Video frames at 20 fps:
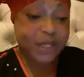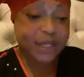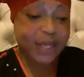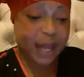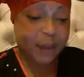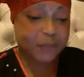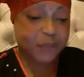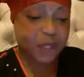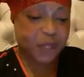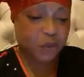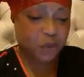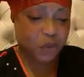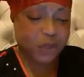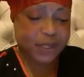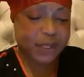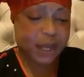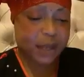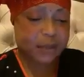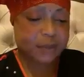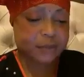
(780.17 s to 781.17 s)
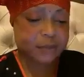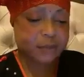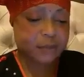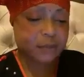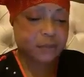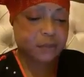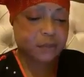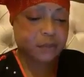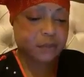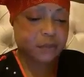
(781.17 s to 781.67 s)
with Captain Hosa
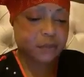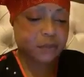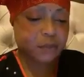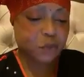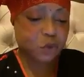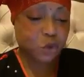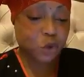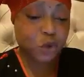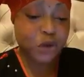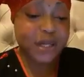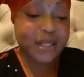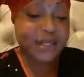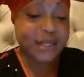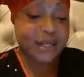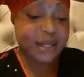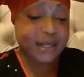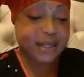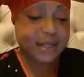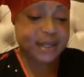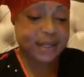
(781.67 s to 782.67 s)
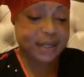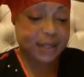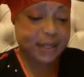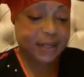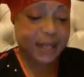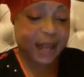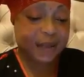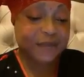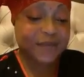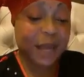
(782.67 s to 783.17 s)
during his
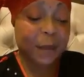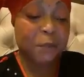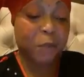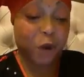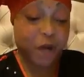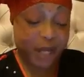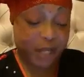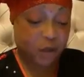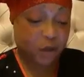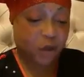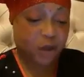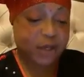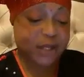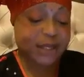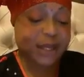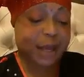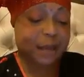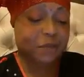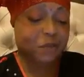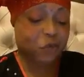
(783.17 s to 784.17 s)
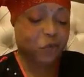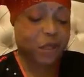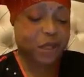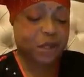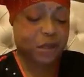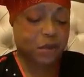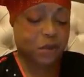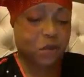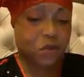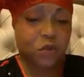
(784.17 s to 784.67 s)
lifetime, but a long time.
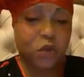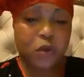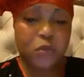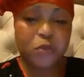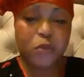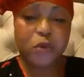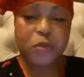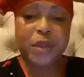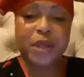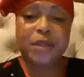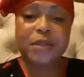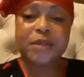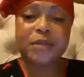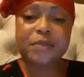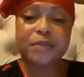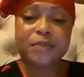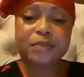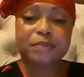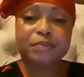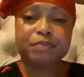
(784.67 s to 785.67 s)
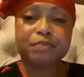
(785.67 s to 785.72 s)
Wait, one moment.